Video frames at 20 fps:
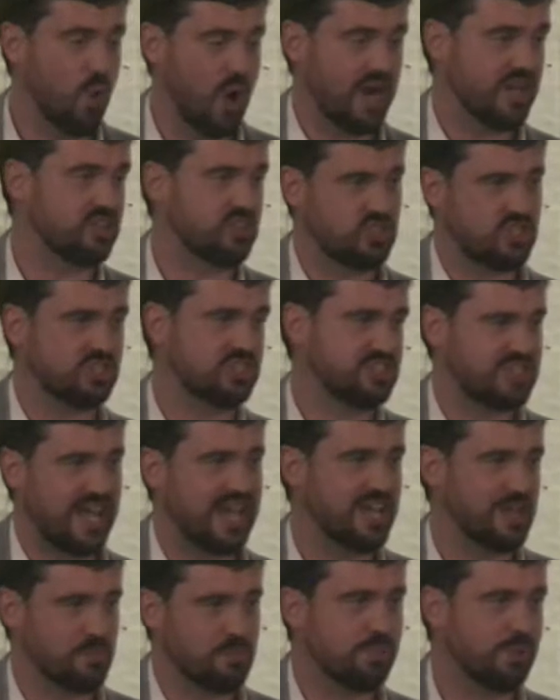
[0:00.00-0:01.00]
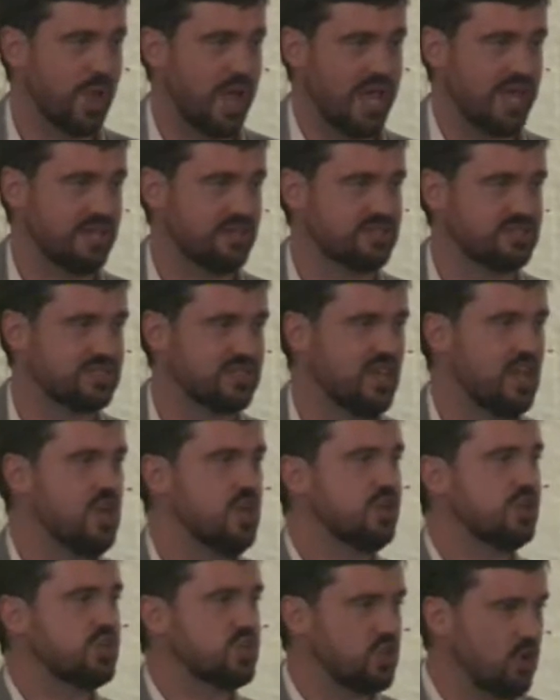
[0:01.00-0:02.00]
what has just taken place.
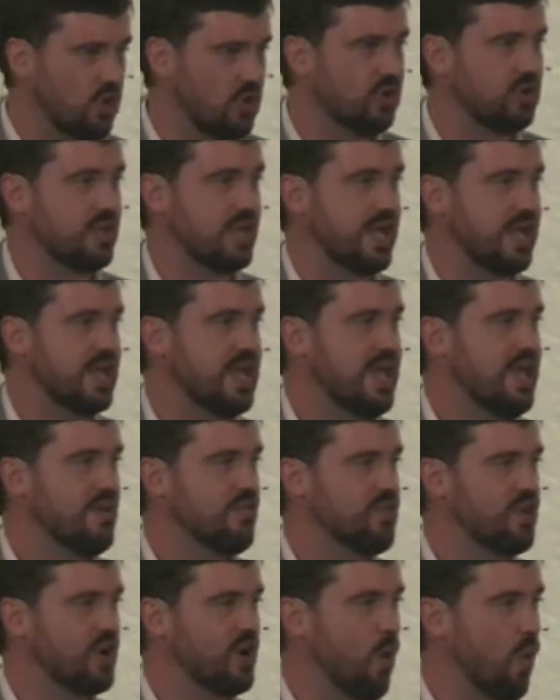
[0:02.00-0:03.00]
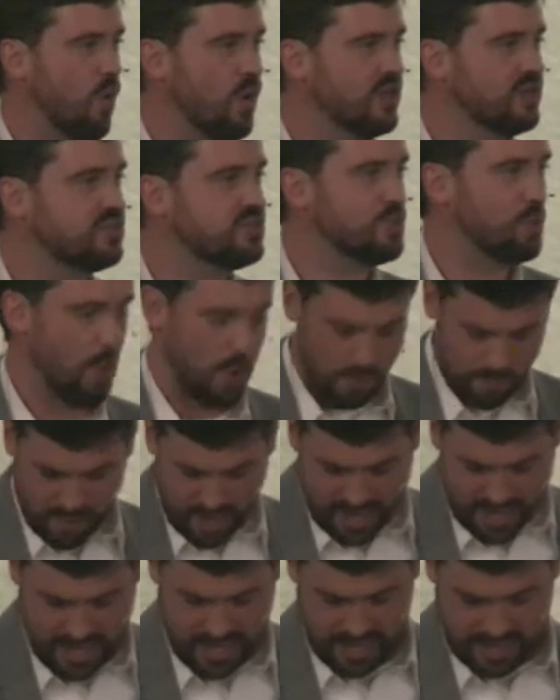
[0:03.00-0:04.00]
Surely they're going to
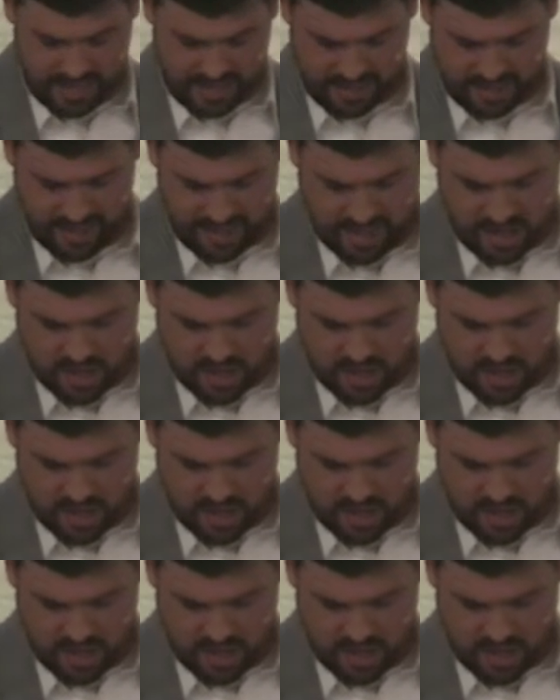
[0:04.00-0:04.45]
obey.